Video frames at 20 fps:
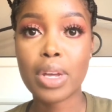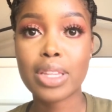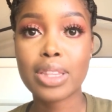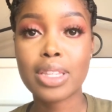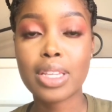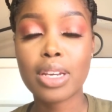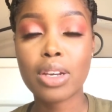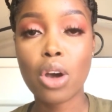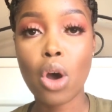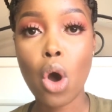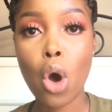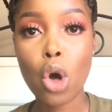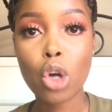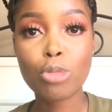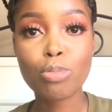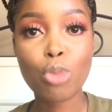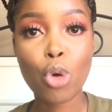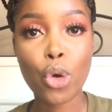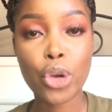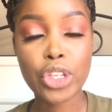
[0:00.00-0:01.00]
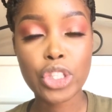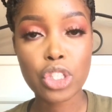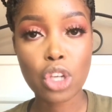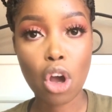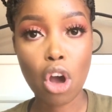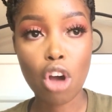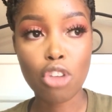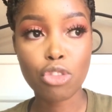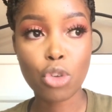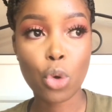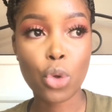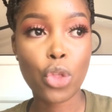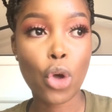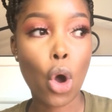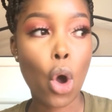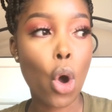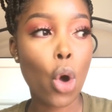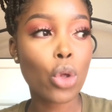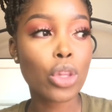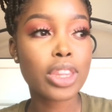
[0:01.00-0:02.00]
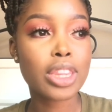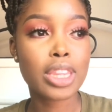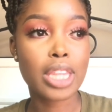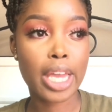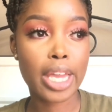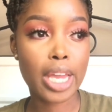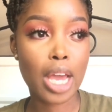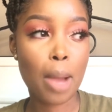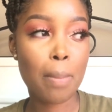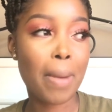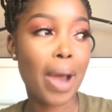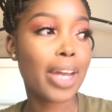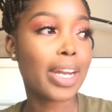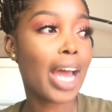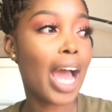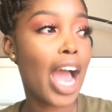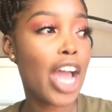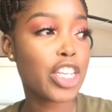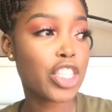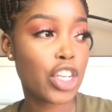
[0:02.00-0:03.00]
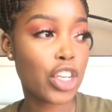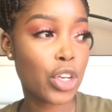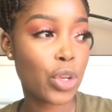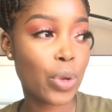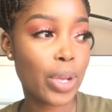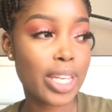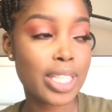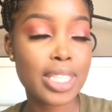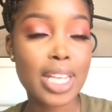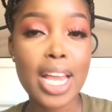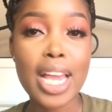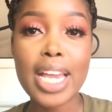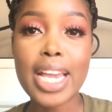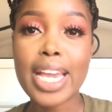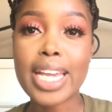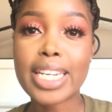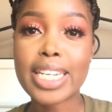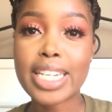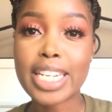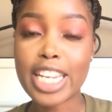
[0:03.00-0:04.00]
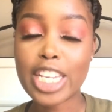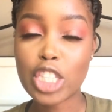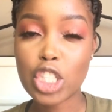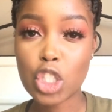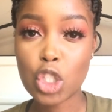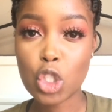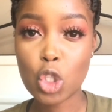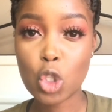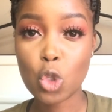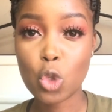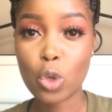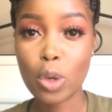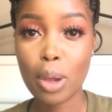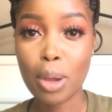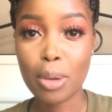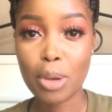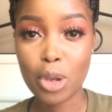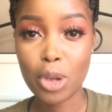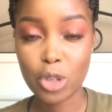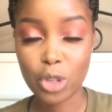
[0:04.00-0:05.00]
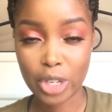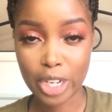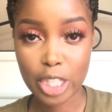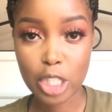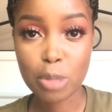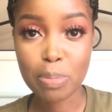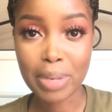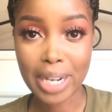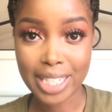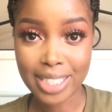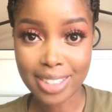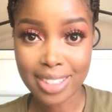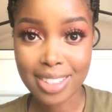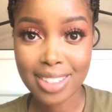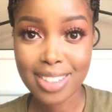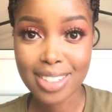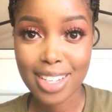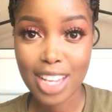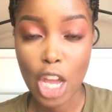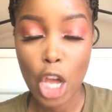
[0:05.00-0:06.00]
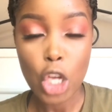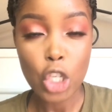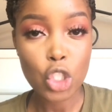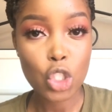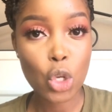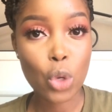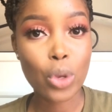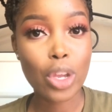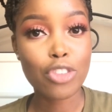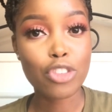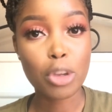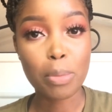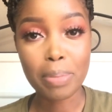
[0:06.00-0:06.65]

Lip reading: The whole point of, or the whole thing about eyeshadow, is it needs to, you need to blend it. So if you're